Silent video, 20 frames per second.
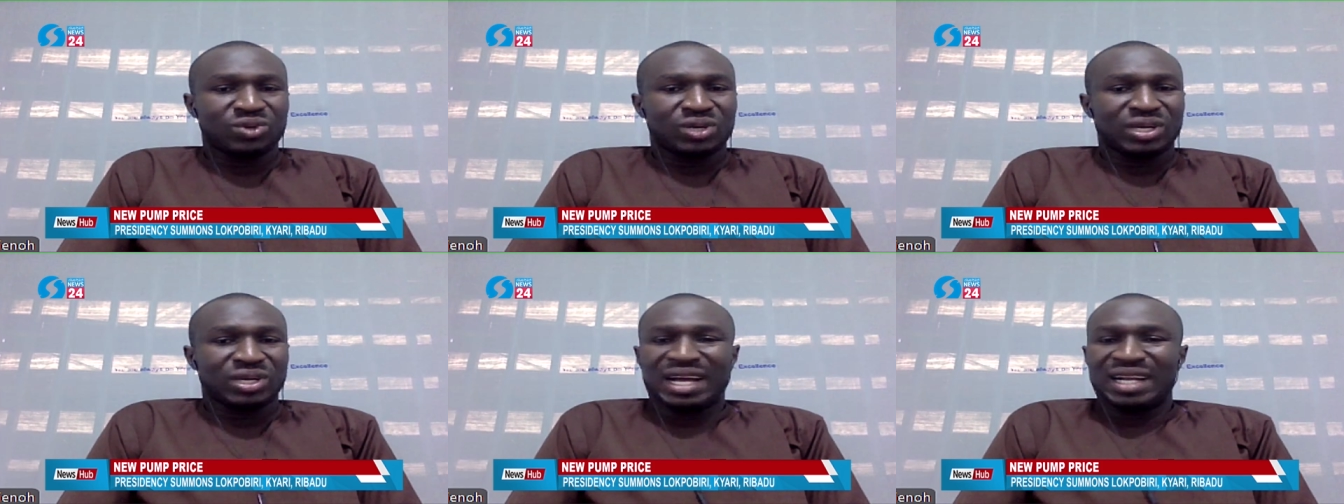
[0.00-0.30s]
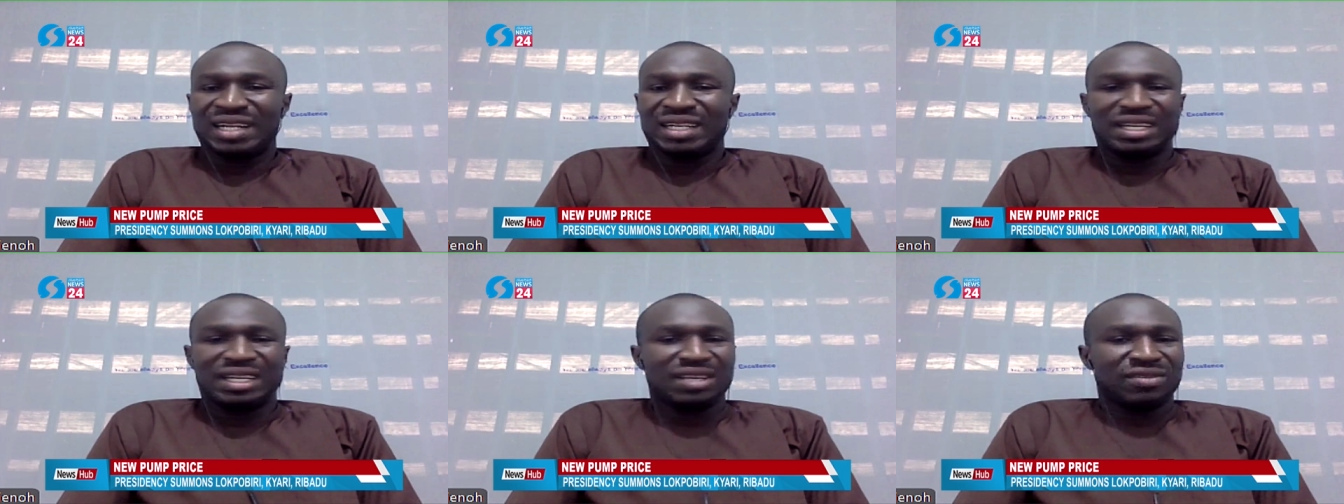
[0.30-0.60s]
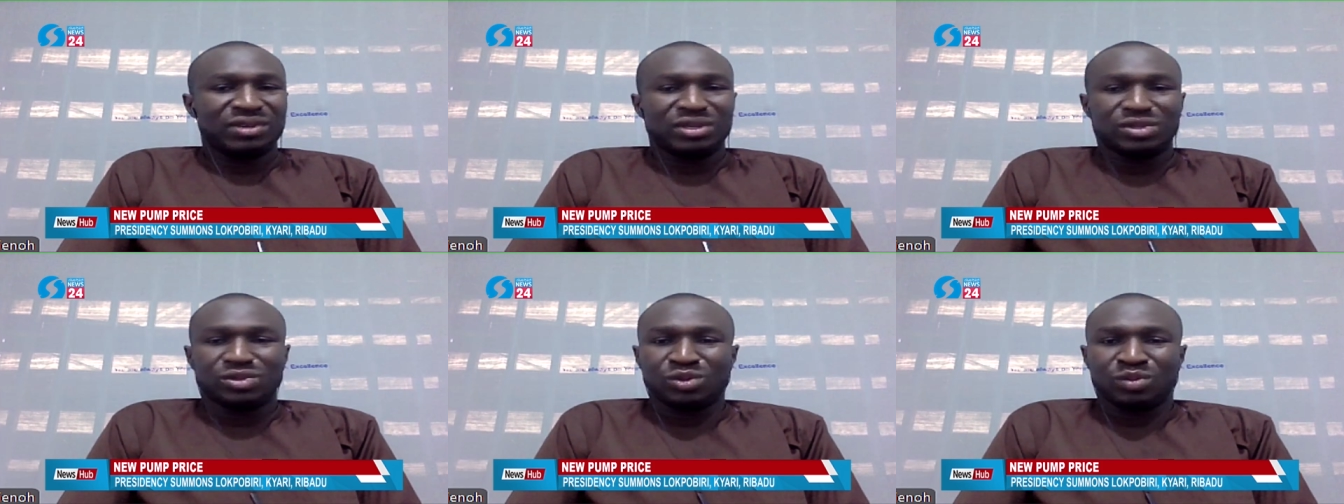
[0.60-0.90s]
We can't leave
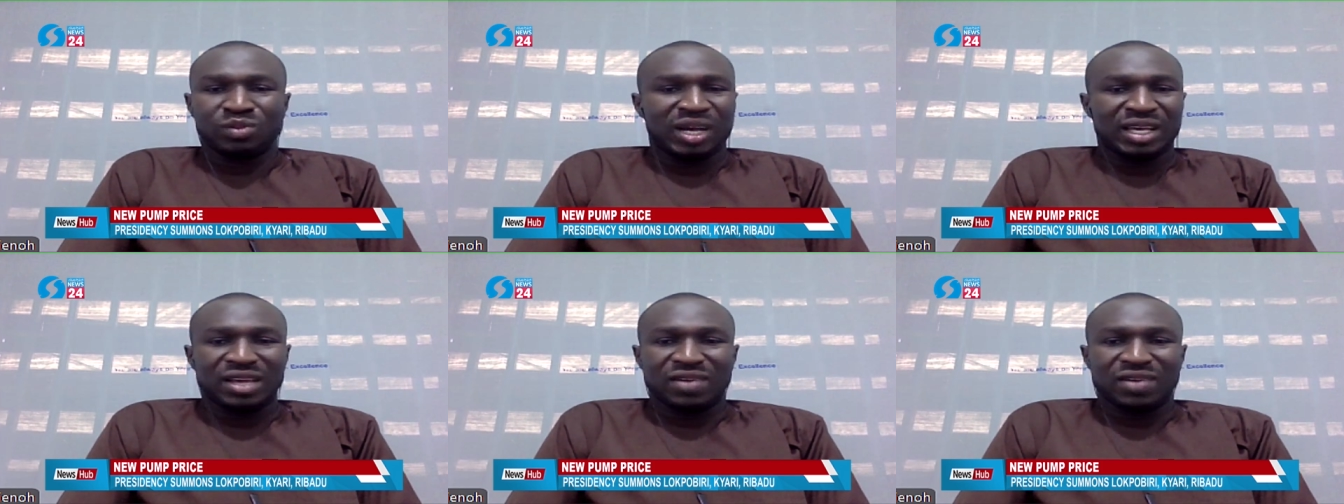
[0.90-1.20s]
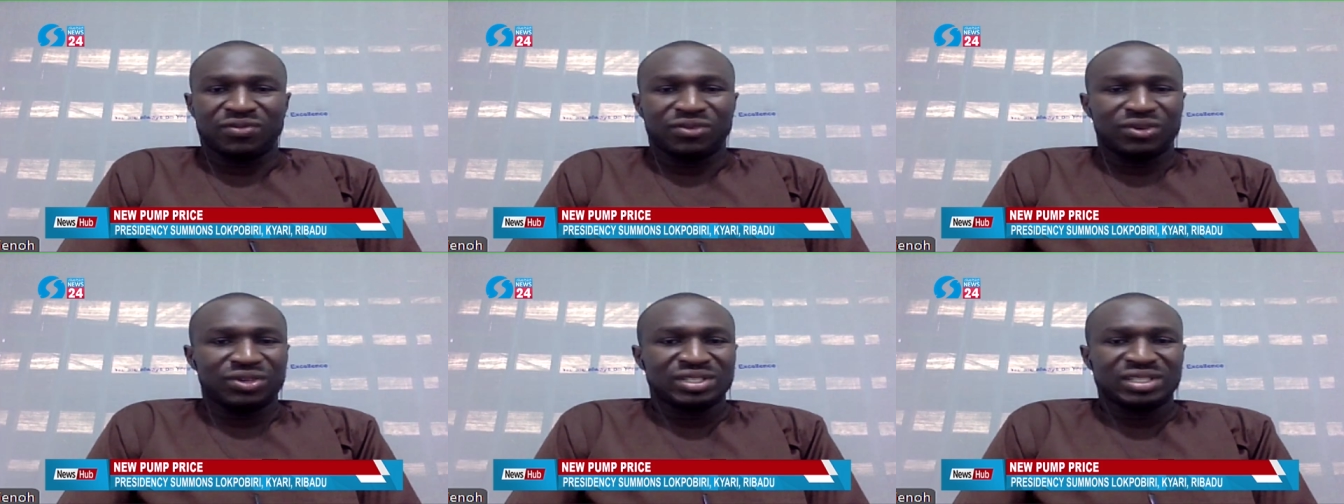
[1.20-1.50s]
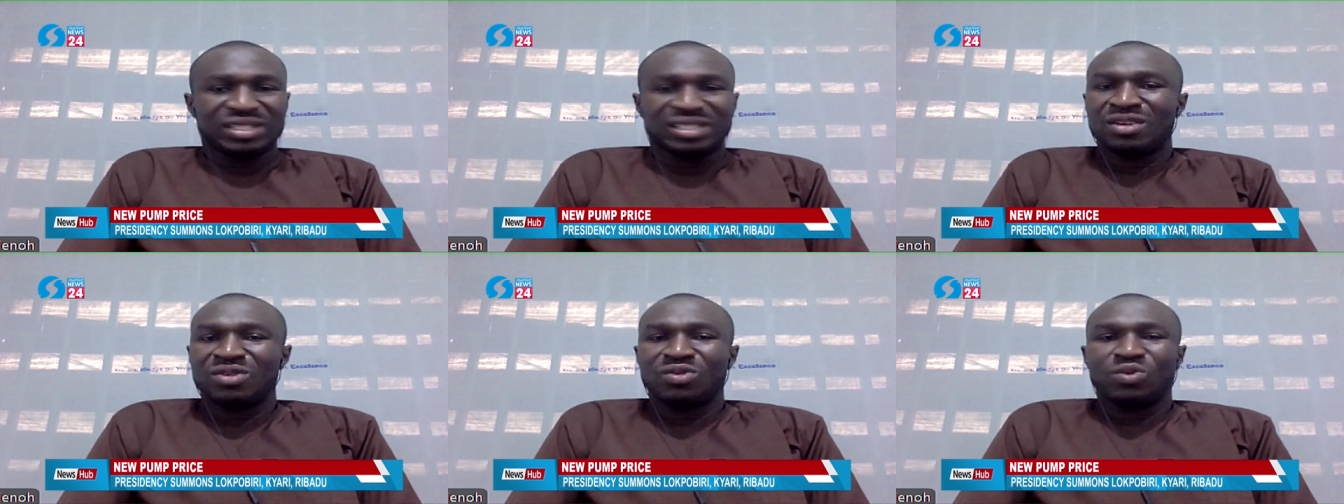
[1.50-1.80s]
it to market
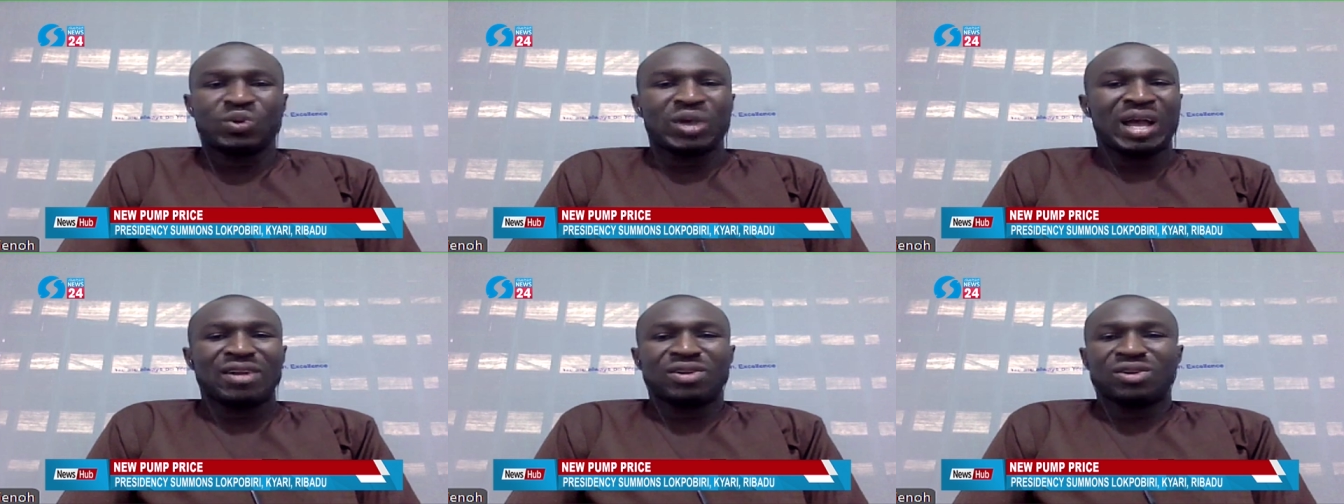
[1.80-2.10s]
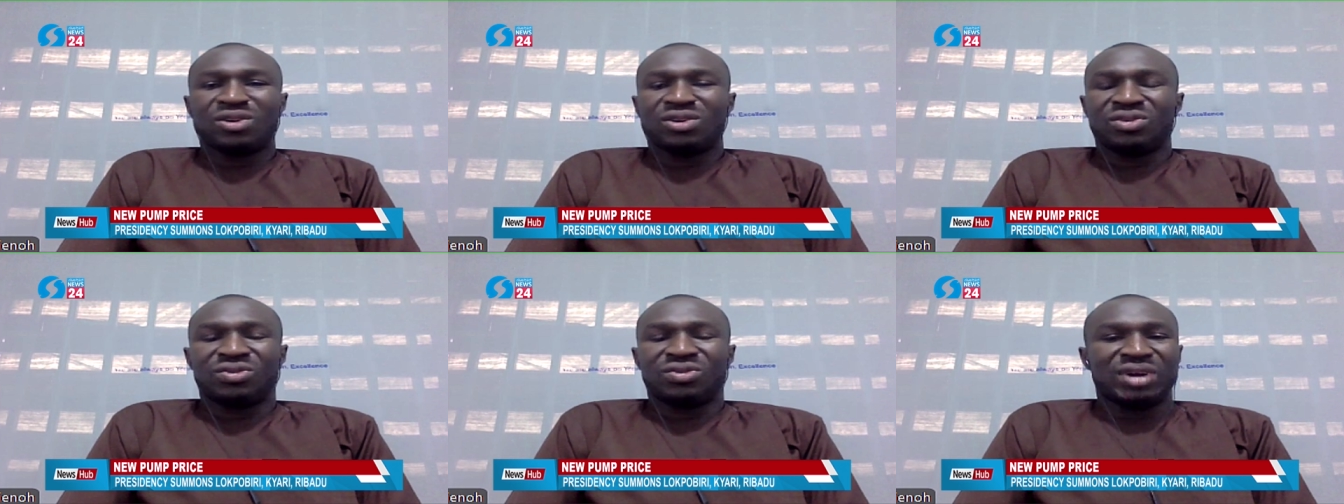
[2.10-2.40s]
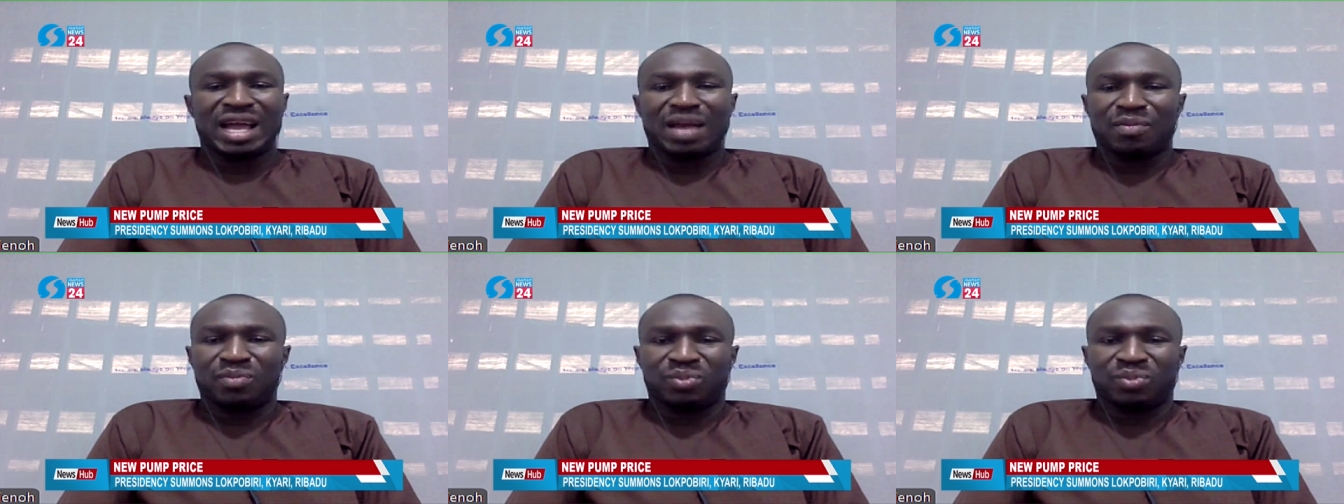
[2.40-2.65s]
forces. We are not right